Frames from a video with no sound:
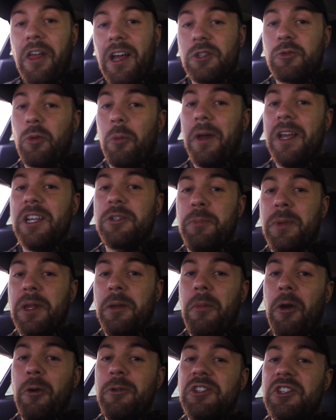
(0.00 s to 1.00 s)
that's what makes me
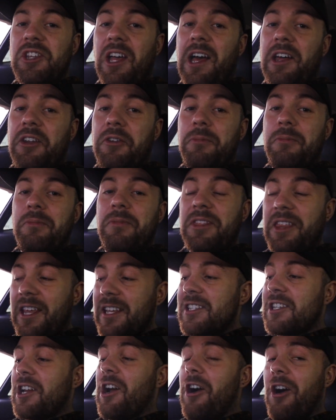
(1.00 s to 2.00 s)
the most sad.
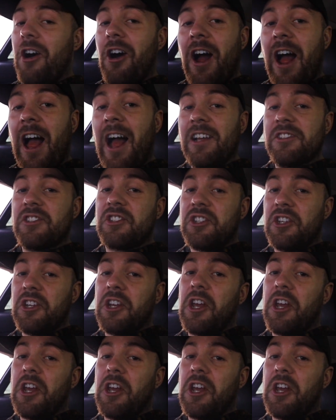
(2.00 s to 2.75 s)
This car has to